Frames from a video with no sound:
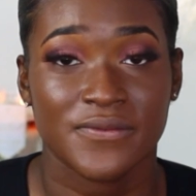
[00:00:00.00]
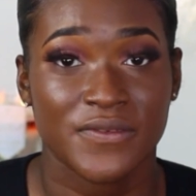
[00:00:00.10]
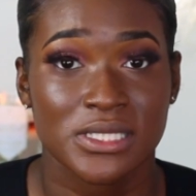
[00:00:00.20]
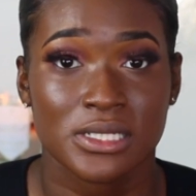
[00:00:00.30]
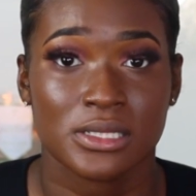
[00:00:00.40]

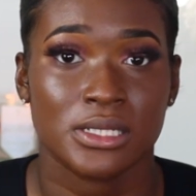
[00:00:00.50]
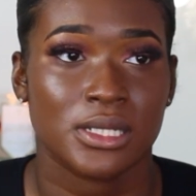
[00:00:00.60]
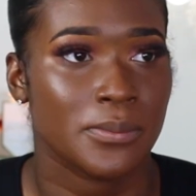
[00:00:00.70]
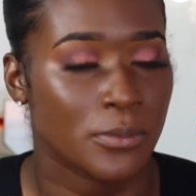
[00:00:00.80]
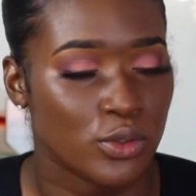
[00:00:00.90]

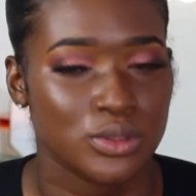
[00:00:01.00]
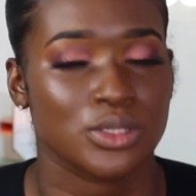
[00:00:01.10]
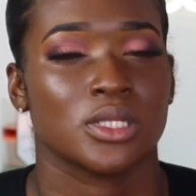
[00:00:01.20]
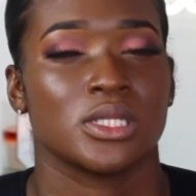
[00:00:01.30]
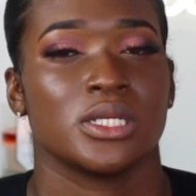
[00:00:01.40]
physically,
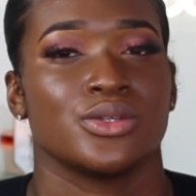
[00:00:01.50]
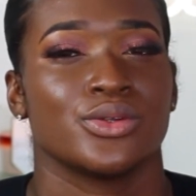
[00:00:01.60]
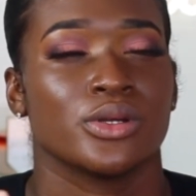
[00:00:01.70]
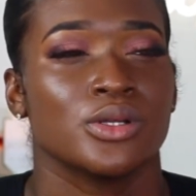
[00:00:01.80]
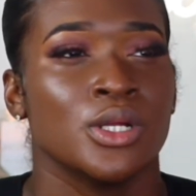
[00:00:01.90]
emotionally.
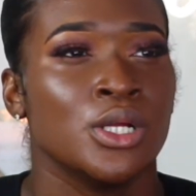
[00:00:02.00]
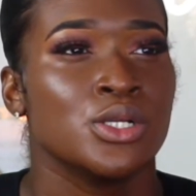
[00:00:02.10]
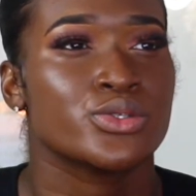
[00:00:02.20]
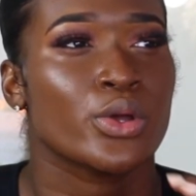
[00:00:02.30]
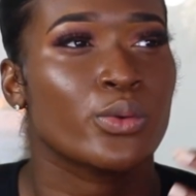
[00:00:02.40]
You're
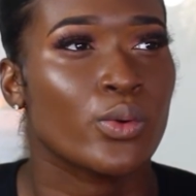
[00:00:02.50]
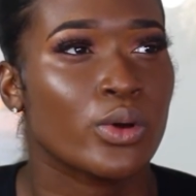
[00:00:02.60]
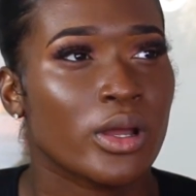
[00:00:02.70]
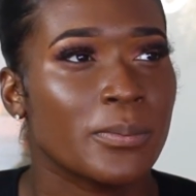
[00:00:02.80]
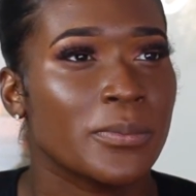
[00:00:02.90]
so
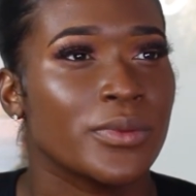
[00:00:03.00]
caught up.